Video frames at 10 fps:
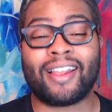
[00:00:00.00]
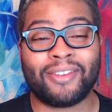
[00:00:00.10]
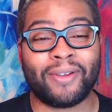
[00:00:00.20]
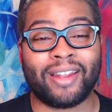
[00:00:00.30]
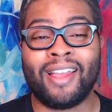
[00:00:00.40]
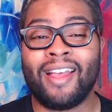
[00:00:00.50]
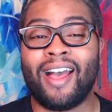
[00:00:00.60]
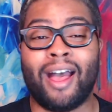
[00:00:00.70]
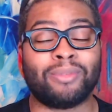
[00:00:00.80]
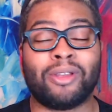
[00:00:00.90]
to it.
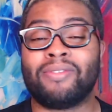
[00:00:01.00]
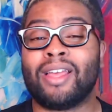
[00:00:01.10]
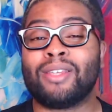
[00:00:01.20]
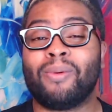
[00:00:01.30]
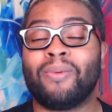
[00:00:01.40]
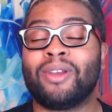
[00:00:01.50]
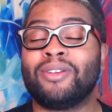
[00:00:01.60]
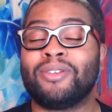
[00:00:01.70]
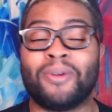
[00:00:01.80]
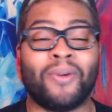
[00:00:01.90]
So that's what we're going to
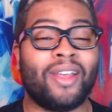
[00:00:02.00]
do.